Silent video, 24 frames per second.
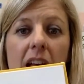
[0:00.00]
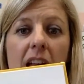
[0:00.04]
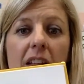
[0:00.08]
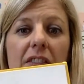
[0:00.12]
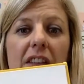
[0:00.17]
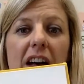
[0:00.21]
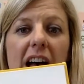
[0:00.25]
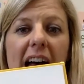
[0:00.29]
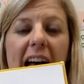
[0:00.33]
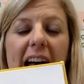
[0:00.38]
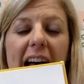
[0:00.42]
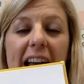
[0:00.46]
The
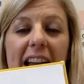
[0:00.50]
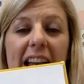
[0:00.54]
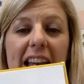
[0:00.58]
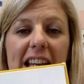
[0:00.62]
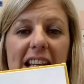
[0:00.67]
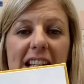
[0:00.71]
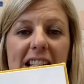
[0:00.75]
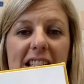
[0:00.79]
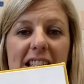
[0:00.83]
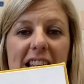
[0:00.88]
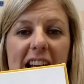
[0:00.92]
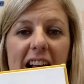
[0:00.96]

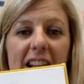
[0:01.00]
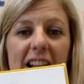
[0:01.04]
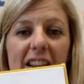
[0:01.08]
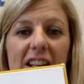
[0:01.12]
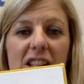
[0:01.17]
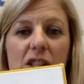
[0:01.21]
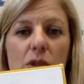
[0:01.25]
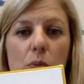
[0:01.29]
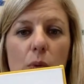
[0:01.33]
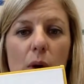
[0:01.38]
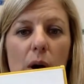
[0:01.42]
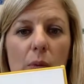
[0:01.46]
headings tell
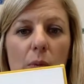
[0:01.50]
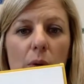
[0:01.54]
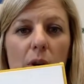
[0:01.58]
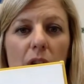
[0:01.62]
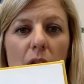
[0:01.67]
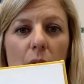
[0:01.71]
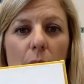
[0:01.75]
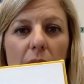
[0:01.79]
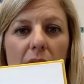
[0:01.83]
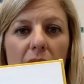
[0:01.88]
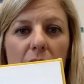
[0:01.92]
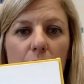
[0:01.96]
us what we're
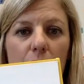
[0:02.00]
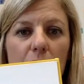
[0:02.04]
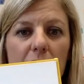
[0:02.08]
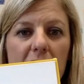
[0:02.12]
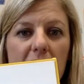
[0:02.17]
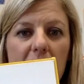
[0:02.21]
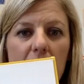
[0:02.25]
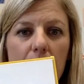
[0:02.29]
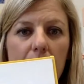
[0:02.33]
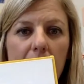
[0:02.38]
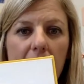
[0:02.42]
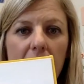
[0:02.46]
going to read
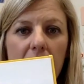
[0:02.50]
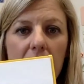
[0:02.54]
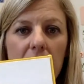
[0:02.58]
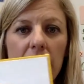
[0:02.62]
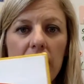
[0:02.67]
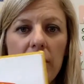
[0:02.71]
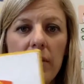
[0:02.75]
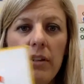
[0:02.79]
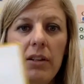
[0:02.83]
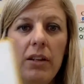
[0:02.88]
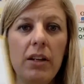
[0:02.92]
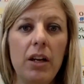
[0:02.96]
about.
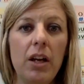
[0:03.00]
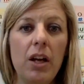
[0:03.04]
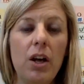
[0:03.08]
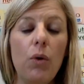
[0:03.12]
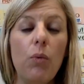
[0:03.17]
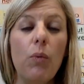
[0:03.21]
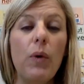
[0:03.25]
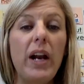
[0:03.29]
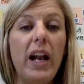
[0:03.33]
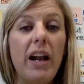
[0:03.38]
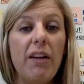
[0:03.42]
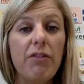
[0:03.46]

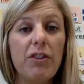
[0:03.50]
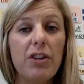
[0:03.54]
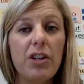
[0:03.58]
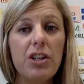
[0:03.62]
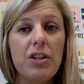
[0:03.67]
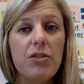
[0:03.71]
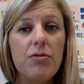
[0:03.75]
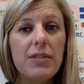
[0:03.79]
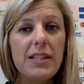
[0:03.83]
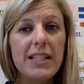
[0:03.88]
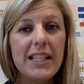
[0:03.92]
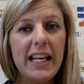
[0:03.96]
Whenever
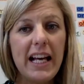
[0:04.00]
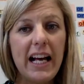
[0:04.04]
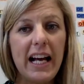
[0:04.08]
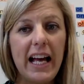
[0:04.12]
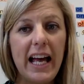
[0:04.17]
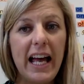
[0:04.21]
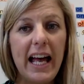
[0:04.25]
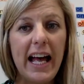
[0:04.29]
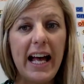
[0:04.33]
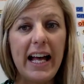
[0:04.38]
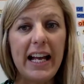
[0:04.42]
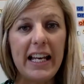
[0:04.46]
you see a
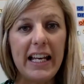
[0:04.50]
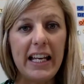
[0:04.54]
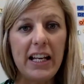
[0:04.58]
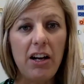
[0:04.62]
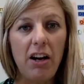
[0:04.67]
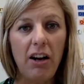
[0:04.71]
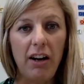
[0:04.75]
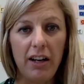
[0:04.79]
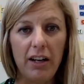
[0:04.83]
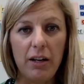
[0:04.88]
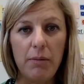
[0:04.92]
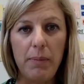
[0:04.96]
heading
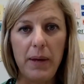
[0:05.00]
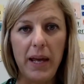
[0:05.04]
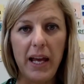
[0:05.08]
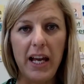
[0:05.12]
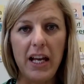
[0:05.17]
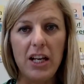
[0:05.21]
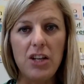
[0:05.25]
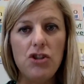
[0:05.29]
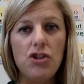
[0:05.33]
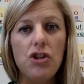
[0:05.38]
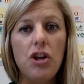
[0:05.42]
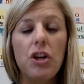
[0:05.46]
on a
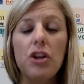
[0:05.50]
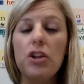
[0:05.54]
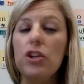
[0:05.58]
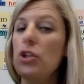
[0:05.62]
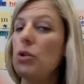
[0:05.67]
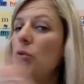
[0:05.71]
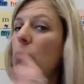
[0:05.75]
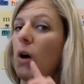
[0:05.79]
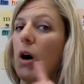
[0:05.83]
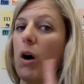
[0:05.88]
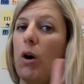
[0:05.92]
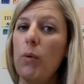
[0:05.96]
page, you
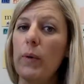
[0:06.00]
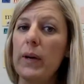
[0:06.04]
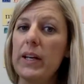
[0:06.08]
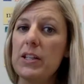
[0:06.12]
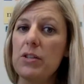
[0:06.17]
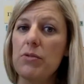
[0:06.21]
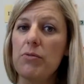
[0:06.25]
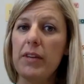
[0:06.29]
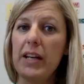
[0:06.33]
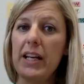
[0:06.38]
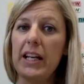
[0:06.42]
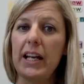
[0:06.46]

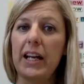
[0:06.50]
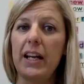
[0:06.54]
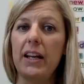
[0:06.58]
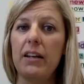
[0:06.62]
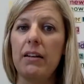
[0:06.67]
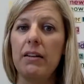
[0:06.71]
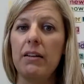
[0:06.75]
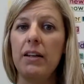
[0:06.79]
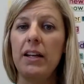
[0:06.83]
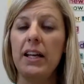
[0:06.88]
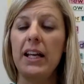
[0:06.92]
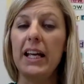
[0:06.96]
always read it.
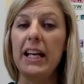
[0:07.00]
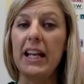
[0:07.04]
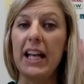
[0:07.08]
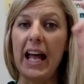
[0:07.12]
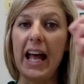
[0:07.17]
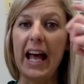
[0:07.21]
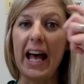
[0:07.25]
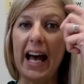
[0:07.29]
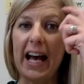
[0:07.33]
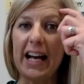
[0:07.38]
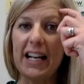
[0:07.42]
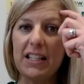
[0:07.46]
It
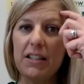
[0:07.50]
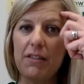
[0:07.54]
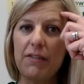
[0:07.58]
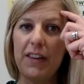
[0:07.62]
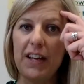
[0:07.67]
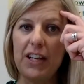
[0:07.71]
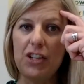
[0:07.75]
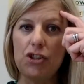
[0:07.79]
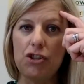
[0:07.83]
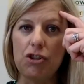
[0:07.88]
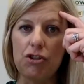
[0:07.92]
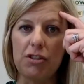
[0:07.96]

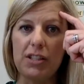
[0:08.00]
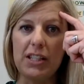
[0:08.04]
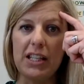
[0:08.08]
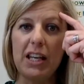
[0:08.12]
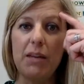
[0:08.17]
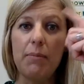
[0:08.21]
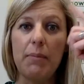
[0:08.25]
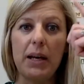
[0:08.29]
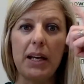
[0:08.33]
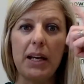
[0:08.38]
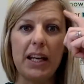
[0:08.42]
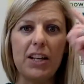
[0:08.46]
activates your
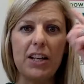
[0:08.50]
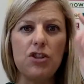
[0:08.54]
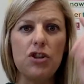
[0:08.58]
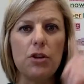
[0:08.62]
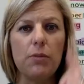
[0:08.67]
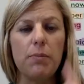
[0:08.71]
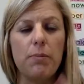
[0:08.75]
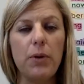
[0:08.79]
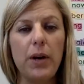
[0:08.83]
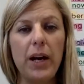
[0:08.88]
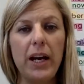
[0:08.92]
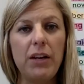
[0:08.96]
schema, gets your
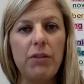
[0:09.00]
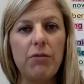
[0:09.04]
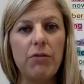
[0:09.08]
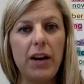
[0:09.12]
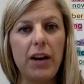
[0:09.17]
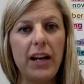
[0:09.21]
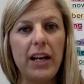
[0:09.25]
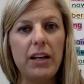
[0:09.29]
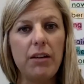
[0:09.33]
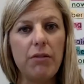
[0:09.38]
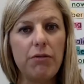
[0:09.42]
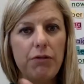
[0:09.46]
brain
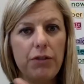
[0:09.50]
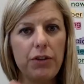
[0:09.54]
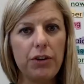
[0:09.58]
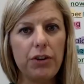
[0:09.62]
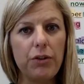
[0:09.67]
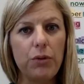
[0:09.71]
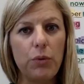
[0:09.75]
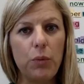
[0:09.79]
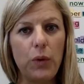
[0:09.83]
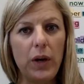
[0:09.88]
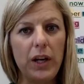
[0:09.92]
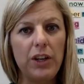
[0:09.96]
ready
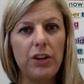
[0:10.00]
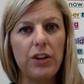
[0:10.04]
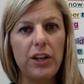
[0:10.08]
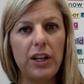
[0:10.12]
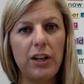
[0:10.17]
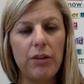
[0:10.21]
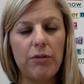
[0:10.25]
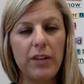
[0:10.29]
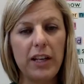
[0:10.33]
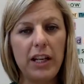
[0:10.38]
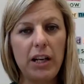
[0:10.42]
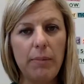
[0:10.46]
for what you're going
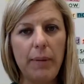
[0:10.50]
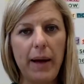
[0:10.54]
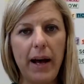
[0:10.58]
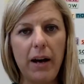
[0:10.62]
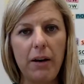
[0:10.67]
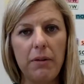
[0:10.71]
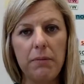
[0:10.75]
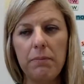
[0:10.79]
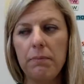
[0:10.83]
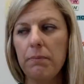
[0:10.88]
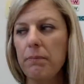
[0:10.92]
to read about.